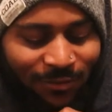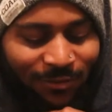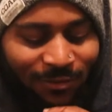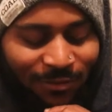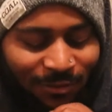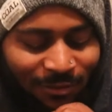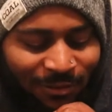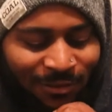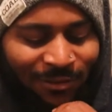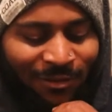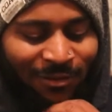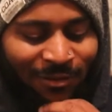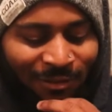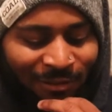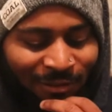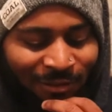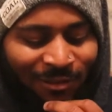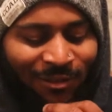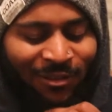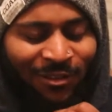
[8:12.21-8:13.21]
nah.
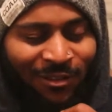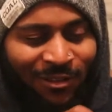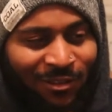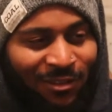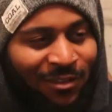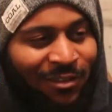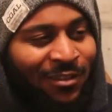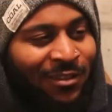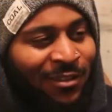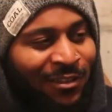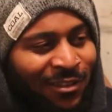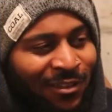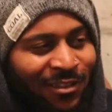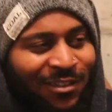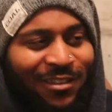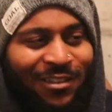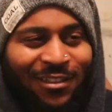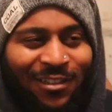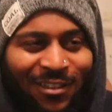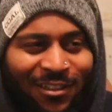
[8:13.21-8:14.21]
My bitch love
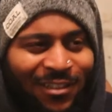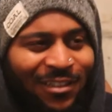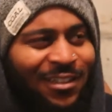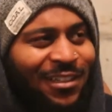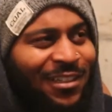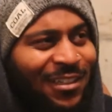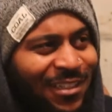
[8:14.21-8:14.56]
go go.